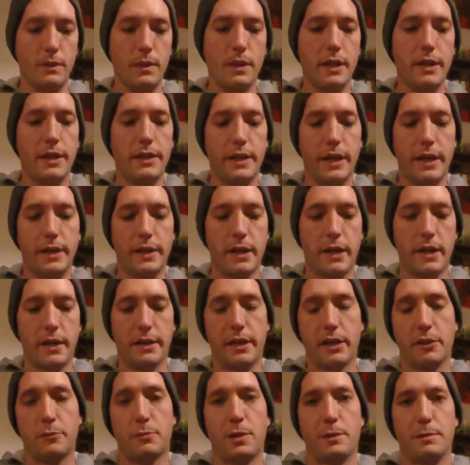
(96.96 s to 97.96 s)
And then
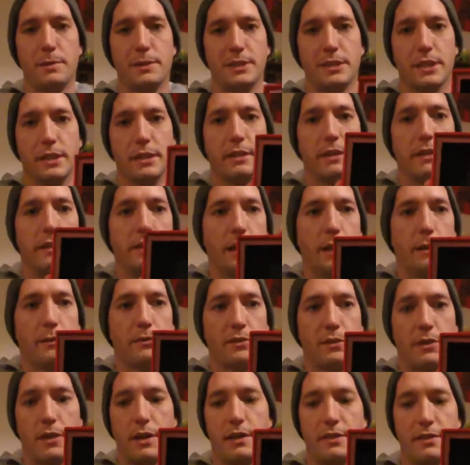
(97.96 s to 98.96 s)
that's pretty much it. And that
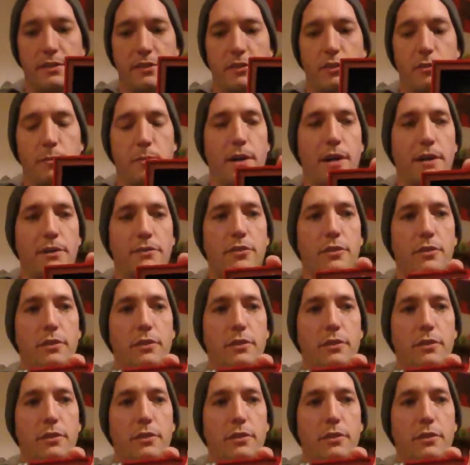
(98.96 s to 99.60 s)
was the concept of the box.